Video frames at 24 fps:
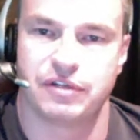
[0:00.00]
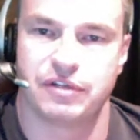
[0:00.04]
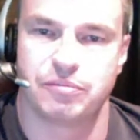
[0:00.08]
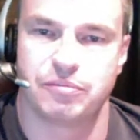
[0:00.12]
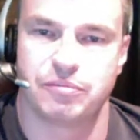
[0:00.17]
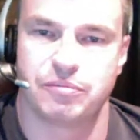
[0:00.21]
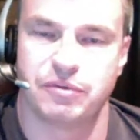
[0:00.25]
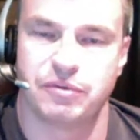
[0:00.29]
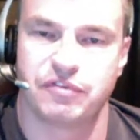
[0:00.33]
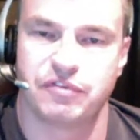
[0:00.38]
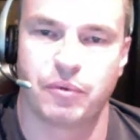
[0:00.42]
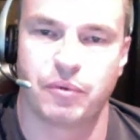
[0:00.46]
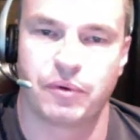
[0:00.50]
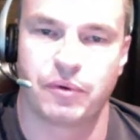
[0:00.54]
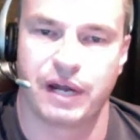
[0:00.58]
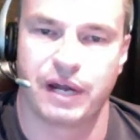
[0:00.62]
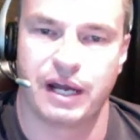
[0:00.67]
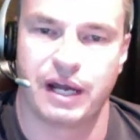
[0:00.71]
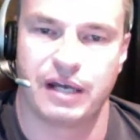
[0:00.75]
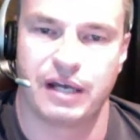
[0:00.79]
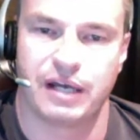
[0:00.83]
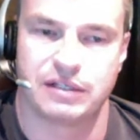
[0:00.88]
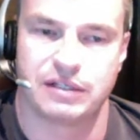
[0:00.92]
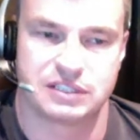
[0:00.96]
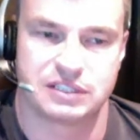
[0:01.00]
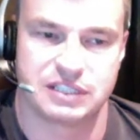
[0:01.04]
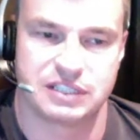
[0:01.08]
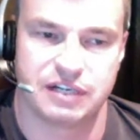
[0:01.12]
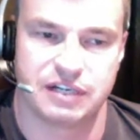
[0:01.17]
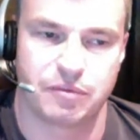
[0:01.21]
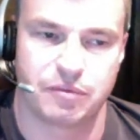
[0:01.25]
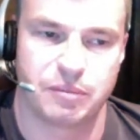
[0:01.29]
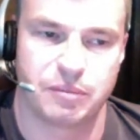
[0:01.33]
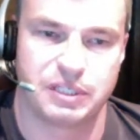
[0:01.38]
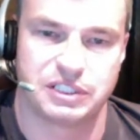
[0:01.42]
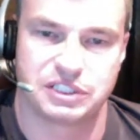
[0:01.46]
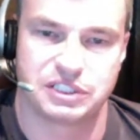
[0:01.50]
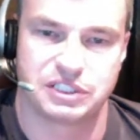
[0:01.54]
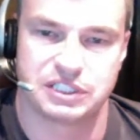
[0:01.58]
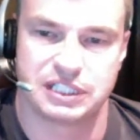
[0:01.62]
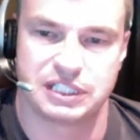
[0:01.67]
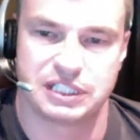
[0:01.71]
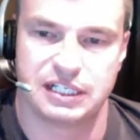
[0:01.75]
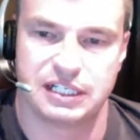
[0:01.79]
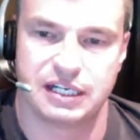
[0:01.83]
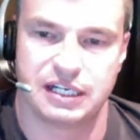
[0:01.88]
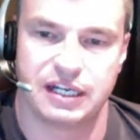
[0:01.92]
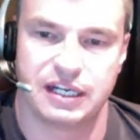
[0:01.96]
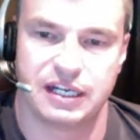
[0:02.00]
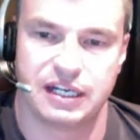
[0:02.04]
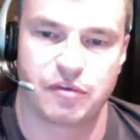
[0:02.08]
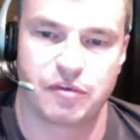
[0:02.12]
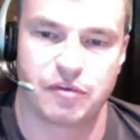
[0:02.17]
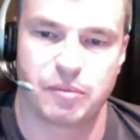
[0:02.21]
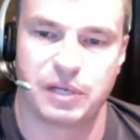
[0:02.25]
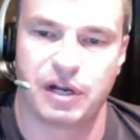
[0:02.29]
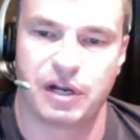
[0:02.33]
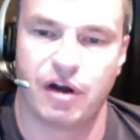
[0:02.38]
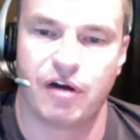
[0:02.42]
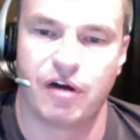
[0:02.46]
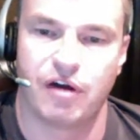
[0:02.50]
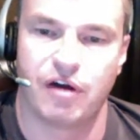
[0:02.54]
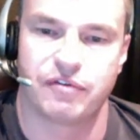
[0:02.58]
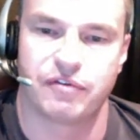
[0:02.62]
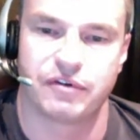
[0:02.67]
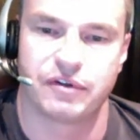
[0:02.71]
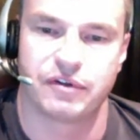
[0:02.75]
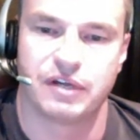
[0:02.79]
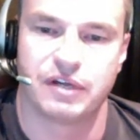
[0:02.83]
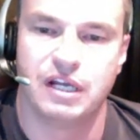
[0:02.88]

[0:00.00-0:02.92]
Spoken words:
before now has never been seen and never been offered.